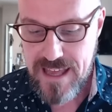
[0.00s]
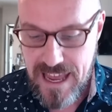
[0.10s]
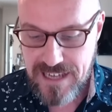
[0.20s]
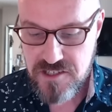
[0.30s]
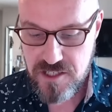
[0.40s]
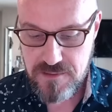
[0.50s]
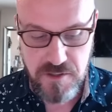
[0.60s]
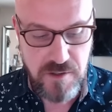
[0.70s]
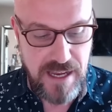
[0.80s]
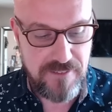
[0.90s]
Action.
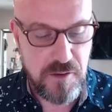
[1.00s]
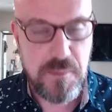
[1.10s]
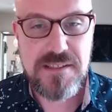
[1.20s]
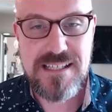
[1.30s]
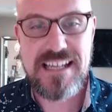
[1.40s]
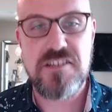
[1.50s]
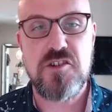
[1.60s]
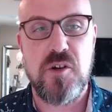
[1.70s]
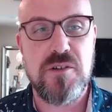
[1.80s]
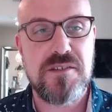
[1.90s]
You have the
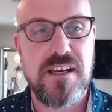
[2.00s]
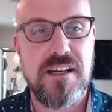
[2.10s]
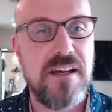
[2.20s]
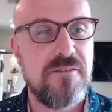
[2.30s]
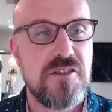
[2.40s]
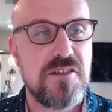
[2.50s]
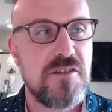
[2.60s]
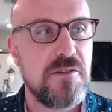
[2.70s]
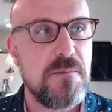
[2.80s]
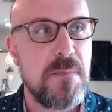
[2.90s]
potential. It's not enough just
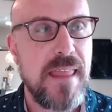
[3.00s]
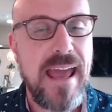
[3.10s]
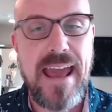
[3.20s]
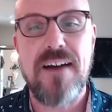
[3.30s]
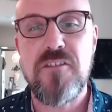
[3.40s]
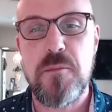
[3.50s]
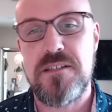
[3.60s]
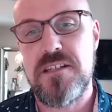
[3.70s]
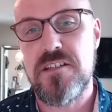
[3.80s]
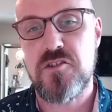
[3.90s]
to have the
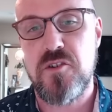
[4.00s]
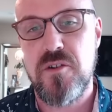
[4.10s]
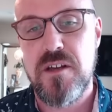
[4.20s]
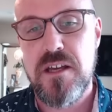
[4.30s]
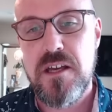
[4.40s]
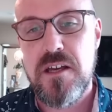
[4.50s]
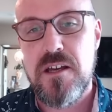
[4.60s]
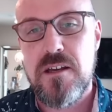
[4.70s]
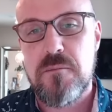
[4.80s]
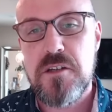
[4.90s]
potential,
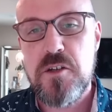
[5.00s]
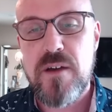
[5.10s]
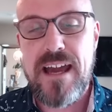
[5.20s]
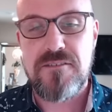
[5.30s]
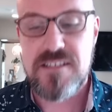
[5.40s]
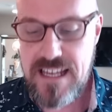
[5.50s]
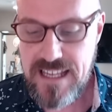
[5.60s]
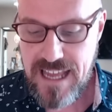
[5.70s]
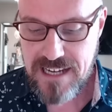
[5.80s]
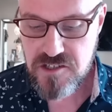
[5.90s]
but you have to
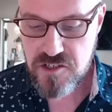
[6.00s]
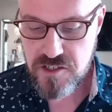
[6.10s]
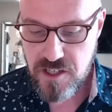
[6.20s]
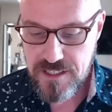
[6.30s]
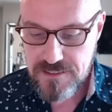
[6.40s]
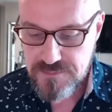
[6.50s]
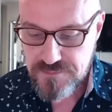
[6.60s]
take action on it.